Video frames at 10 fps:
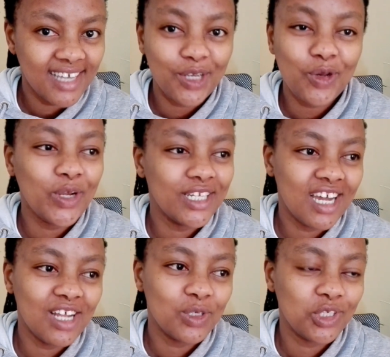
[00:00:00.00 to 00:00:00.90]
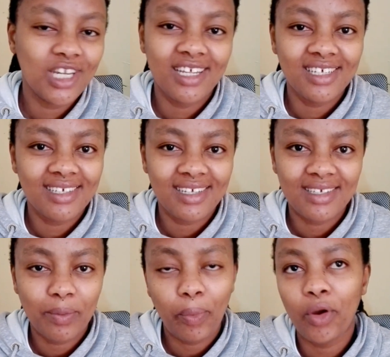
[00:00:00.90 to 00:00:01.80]
I do intend to share this at
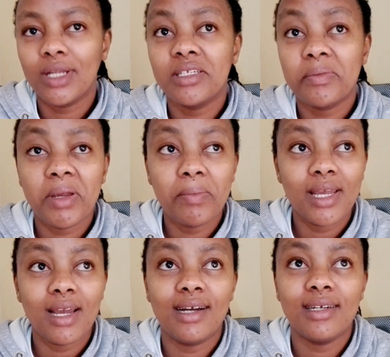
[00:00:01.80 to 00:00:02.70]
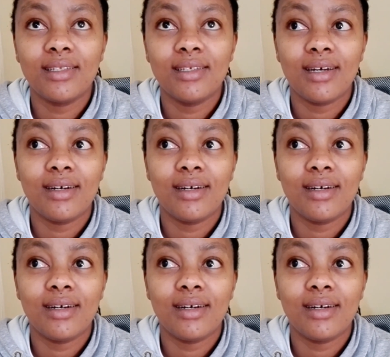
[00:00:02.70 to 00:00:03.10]
some point, maybe at